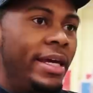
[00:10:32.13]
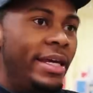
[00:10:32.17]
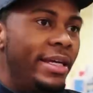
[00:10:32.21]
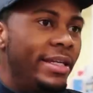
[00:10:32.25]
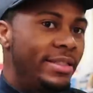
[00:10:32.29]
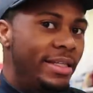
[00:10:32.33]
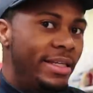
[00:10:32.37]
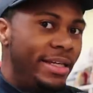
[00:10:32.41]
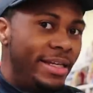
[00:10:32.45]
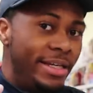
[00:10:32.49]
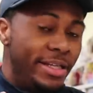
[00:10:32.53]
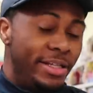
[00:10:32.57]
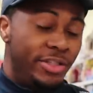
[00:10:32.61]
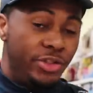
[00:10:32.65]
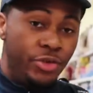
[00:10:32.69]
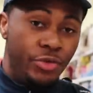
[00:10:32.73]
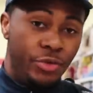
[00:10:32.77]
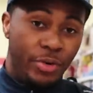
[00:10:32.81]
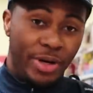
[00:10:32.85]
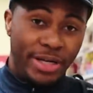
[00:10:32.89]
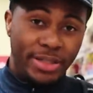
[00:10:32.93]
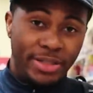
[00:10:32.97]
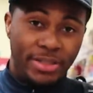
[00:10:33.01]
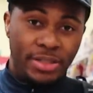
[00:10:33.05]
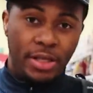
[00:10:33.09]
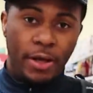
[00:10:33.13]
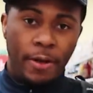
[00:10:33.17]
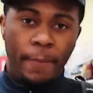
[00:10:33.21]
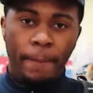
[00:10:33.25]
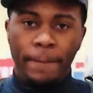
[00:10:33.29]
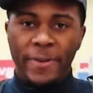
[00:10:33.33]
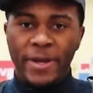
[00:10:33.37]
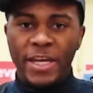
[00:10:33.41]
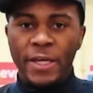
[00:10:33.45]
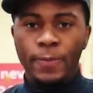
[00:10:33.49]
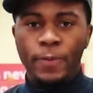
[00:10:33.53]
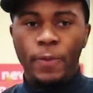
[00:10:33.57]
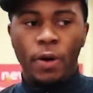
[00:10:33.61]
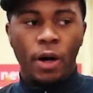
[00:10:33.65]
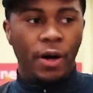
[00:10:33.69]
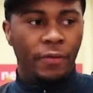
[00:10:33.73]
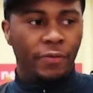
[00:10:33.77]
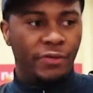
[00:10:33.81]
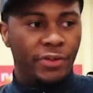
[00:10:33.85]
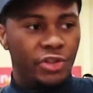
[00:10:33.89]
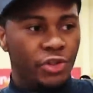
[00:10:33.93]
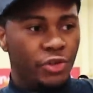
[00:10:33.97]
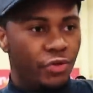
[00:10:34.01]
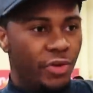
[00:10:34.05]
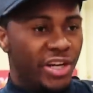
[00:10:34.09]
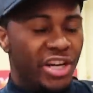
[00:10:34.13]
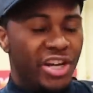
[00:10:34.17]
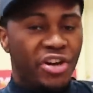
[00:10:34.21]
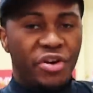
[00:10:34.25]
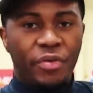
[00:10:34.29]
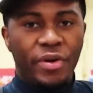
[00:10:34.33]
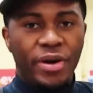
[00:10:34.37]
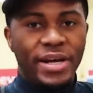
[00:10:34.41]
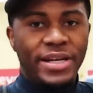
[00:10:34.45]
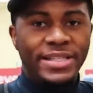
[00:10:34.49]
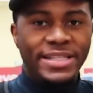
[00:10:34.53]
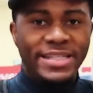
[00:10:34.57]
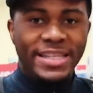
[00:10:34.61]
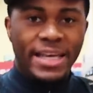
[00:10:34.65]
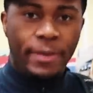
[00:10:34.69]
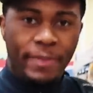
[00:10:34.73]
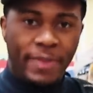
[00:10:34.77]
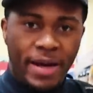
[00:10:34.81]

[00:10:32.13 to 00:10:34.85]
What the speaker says: it is drinks. People often drink crazy